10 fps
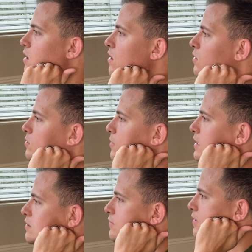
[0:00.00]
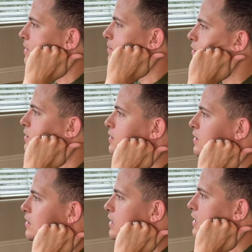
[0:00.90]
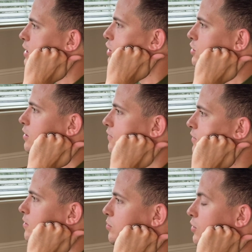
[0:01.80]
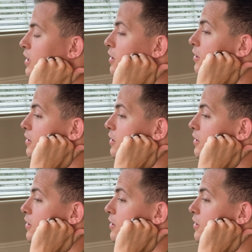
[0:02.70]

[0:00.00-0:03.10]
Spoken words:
those muscle fibers, and it should feel pretty good.